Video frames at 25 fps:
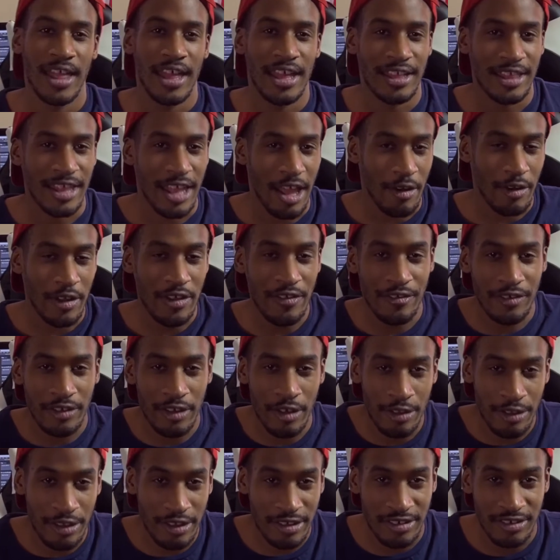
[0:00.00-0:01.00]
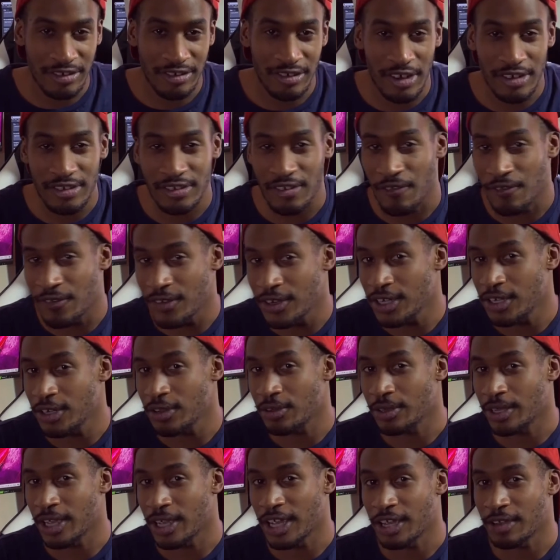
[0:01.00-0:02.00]
Now, even though this is just a video
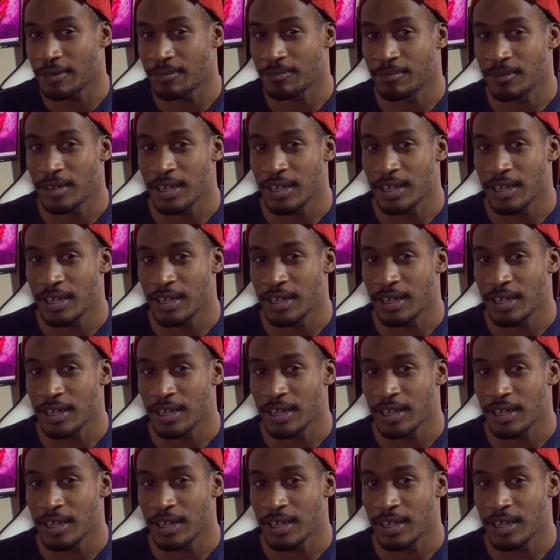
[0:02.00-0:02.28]
game,